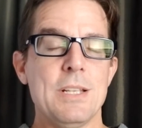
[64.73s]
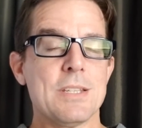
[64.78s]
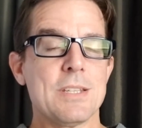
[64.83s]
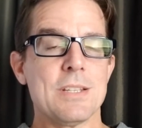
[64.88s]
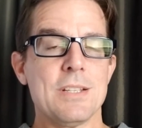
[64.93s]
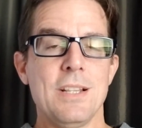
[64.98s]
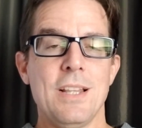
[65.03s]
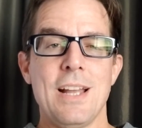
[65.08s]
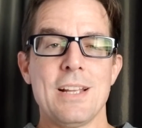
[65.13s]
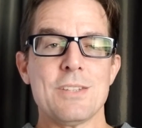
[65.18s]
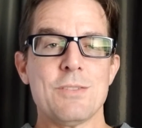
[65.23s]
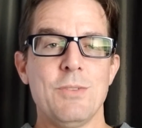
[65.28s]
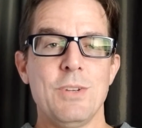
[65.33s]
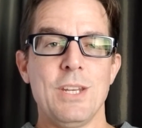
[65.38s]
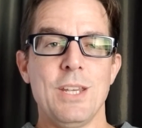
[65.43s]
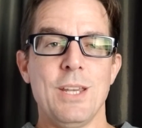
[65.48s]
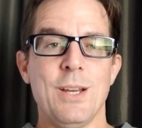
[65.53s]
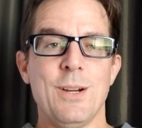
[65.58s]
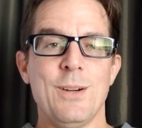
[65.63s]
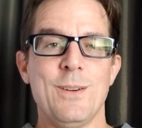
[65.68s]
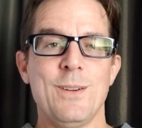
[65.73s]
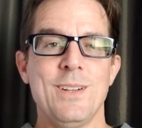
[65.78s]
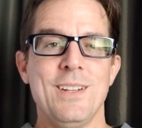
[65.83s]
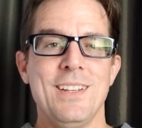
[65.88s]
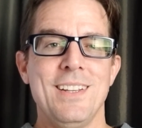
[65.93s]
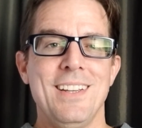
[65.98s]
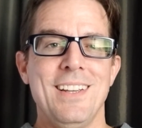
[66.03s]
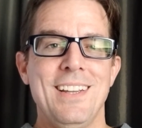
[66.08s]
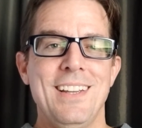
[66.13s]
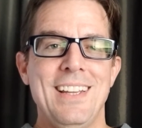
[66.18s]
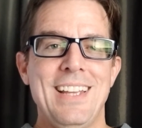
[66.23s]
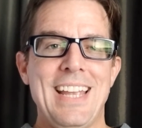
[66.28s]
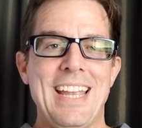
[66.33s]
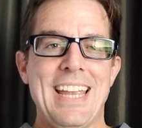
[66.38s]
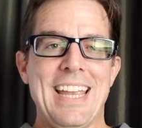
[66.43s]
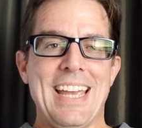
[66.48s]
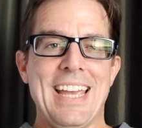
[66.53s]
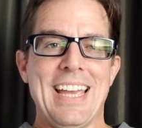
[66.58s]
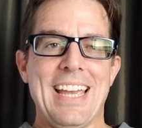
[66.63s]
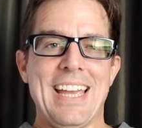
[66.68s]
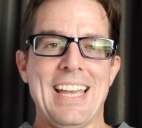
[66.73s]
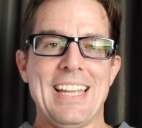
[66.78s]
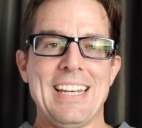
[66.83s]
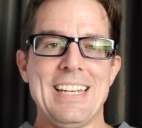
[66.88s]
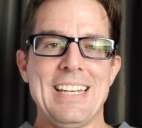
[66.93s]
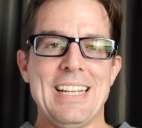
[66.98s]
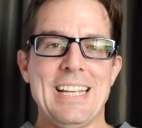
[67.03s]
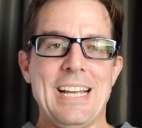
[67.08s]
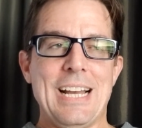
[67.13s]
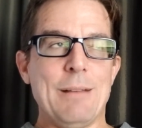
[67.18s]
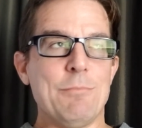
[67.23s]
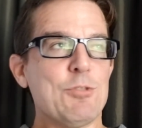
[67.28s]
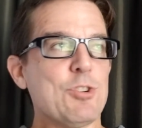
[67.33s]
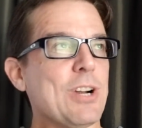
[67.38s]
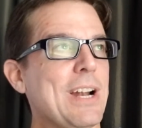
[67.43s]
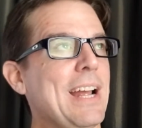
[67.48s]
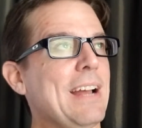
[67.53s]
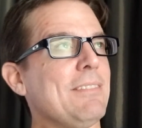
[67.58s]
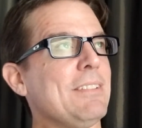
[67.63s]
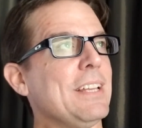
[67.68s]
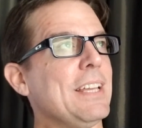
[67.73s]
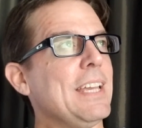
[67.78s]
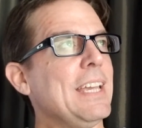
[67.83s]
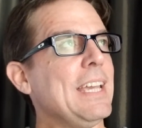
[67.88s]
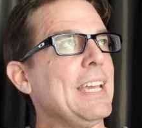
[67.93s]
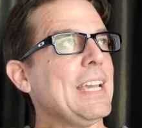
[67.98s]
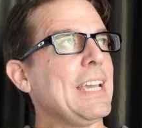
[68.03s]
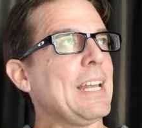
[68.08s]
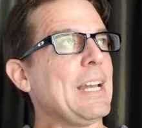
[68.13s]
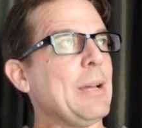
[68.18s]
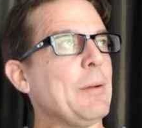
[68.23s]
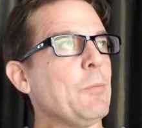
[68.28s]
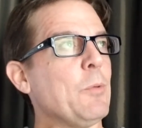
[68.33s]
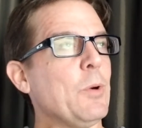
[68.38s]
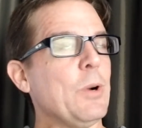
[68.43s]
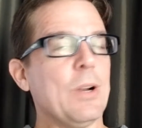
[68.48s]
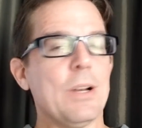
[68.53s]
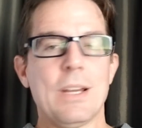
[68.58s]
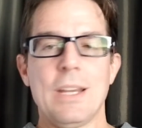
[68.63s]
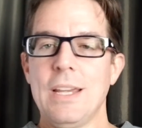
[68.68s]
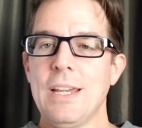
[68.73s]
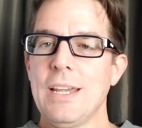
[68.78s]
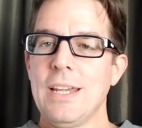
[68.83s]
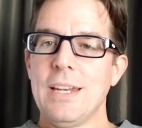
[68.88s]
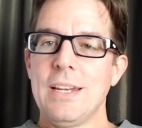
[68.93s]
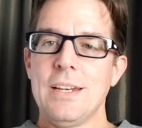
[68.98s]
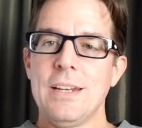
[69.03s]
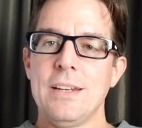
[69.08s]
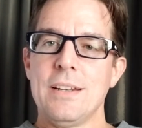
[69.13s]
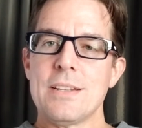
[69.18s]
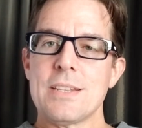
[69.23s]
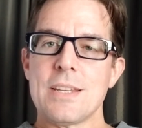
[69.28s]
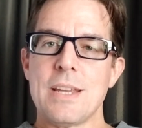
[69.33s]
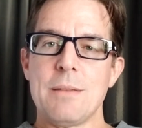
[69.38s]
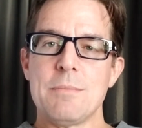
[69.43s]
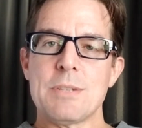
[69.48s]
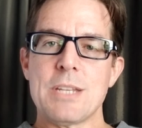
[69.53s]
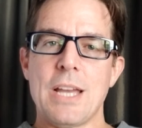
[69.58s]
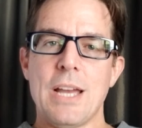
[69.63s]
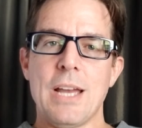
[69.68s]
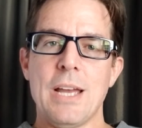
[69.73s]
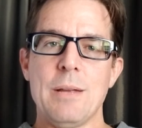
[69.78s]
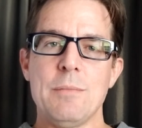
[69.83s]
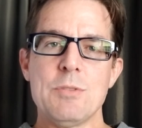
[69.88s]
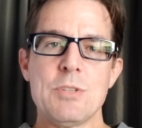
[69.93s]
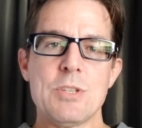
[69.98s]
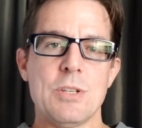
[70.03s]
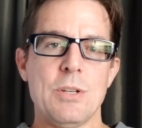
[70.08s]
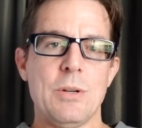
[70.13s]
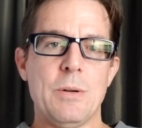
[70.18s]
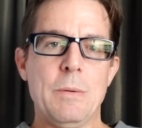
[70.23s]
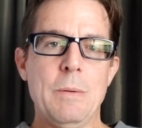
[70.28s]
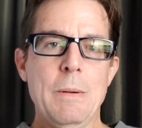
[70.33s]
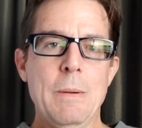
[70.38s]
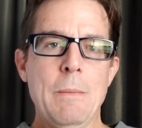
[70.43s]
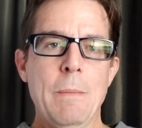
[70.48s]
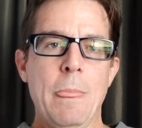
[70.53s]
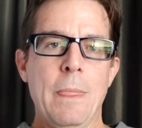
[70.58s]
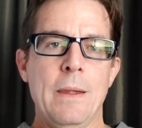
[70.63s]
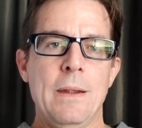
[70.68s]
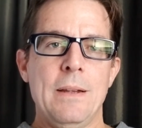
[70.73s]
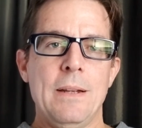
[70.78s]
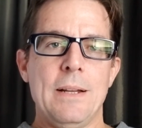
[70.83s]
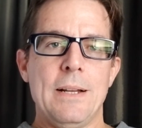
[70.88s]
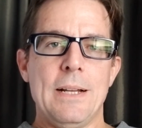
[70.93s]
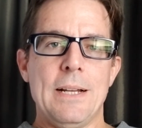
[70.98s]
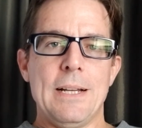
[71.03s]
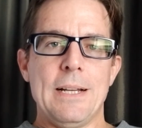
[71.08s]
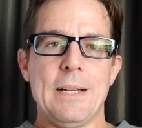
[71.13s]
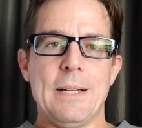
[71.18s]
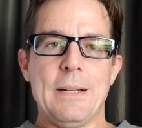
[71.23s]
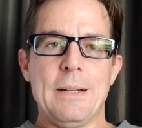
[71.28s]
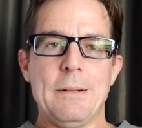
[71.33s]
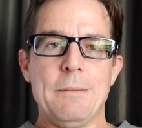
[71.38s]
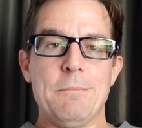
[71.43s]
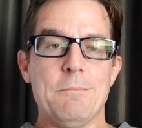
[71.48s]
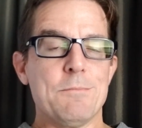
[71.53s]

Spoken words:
is the last video and I'm traveling and I'm working at the same time, so I